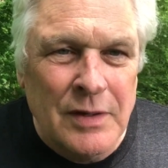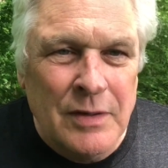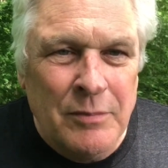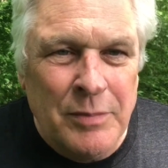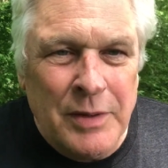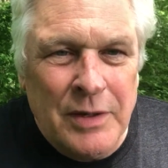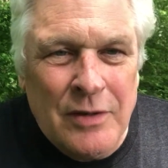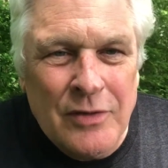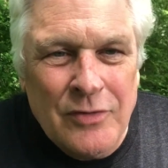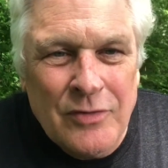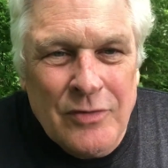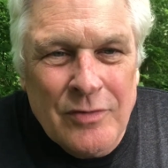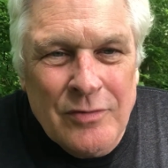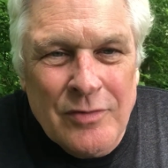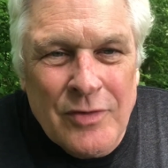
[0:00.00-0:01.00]

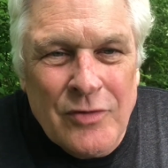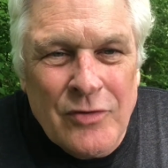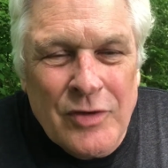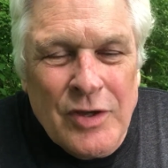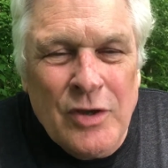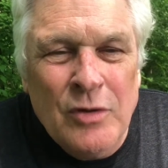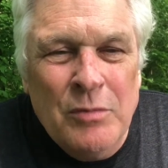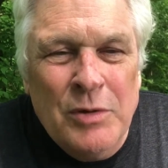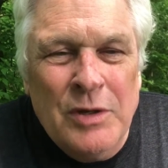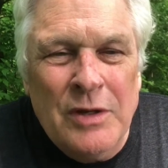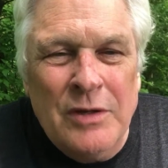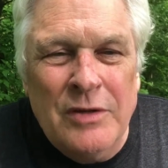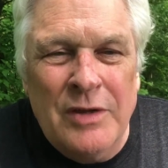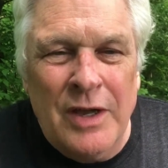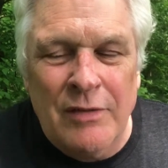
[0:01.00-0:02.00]
Because this is a human
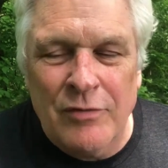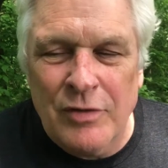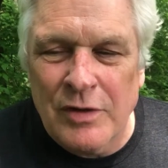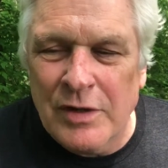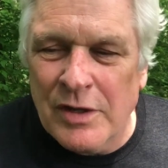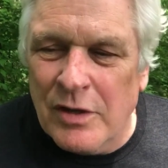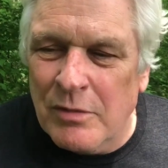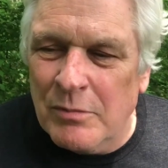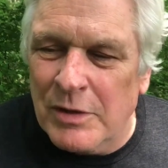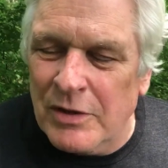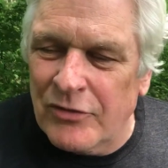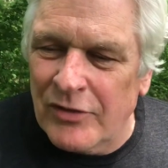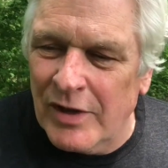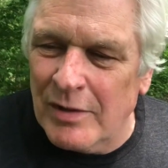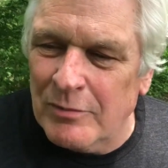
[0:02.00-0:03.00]
endeavor and a human
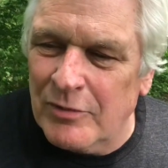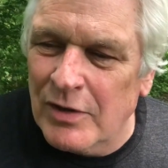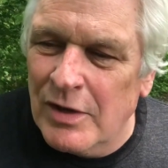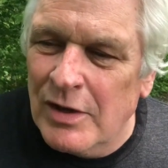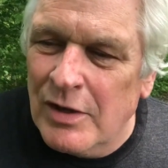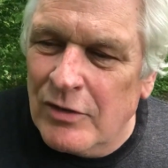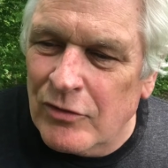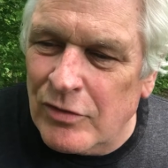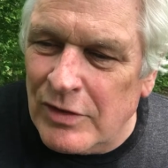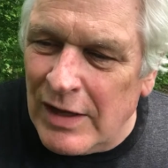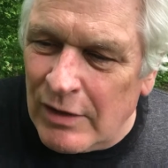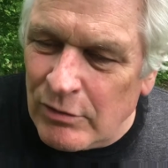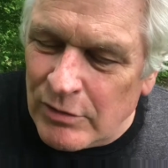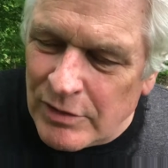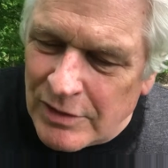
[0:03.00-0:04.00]
attempt to
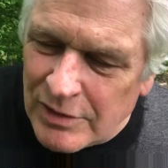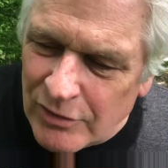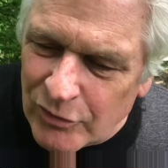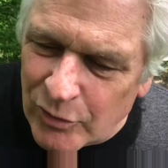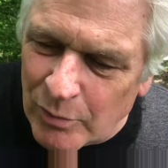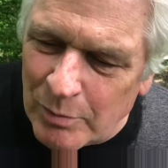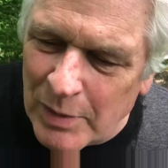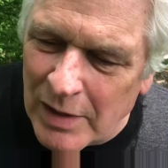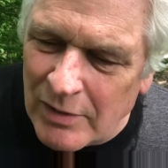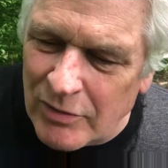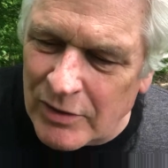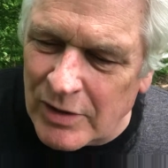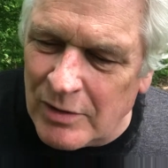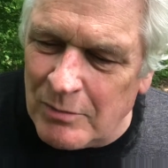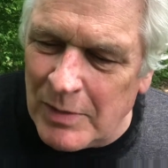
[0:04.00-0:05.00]
not only disobey the
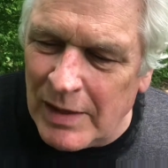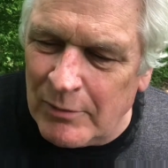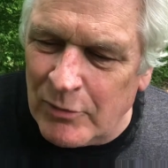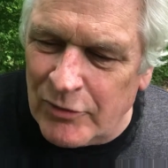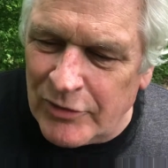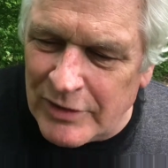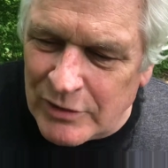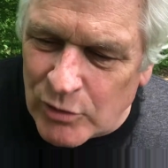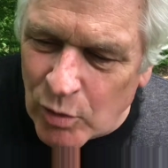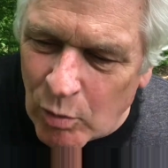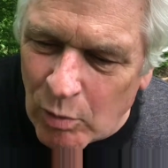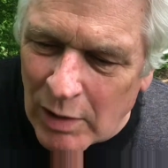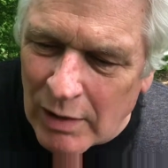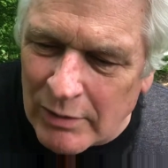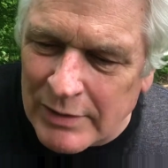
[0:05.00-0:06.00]
commandment to go
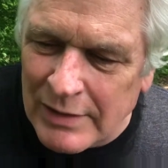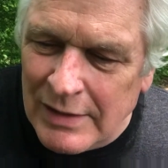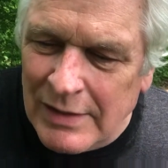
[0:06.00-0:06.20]
out